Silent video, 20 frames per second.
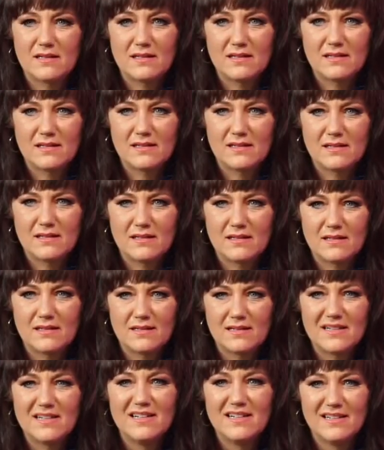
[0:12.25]

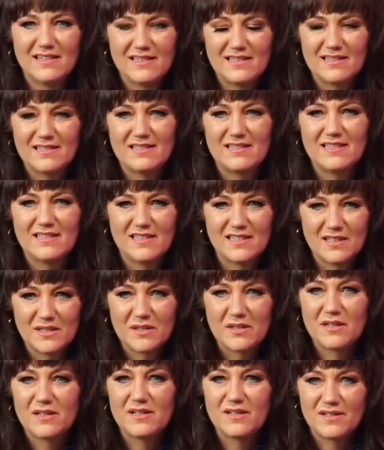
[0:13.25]

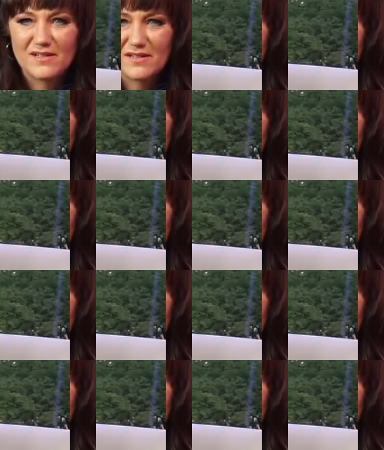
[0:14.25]
(not speaking)